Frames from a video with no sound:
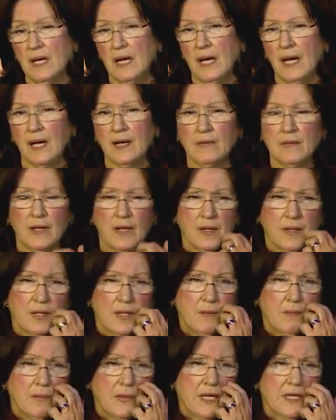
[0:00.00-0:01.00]
and that
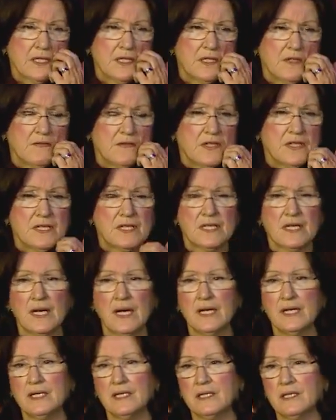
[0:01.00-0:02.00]
he must have
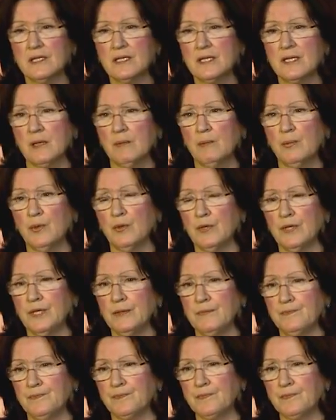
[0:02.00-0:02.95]
decided at some point